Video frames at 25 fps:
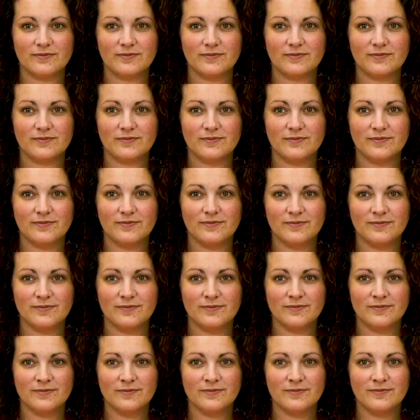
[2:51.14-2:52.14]

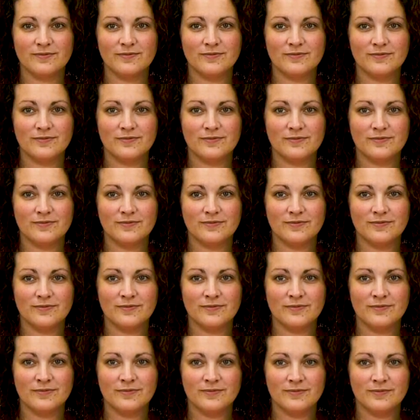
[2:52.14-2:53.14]

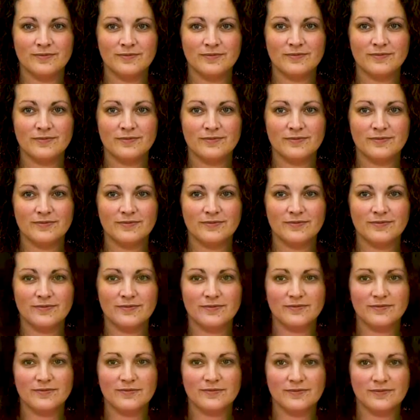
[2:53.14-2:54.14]

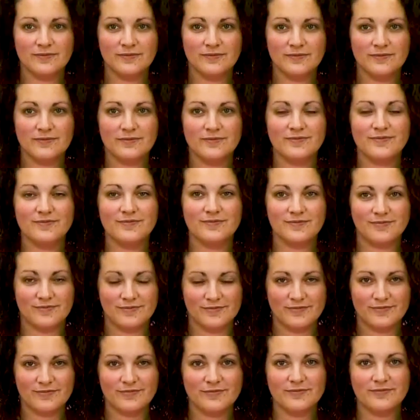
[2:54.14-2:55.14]

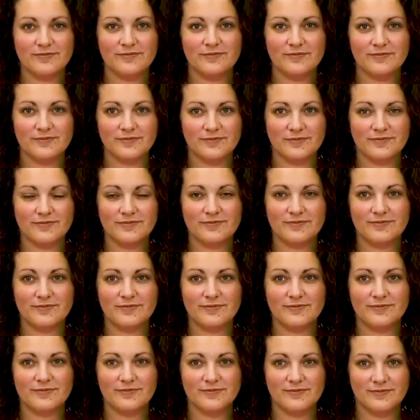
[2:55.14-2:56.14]

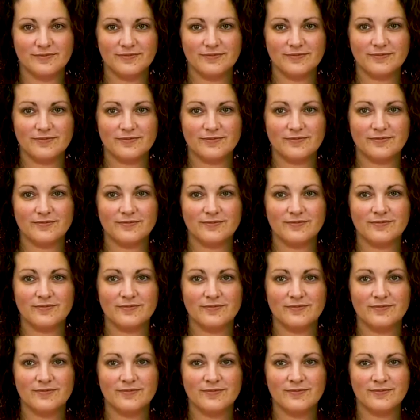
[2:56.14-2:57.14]

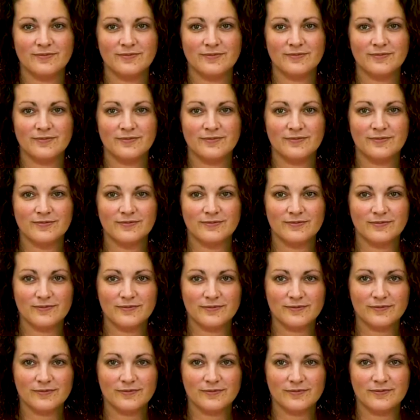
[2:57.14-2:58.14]

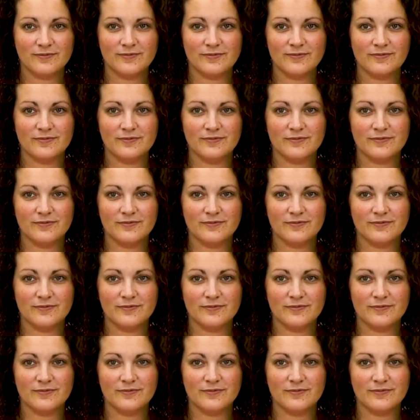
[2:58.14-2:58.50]
(silent)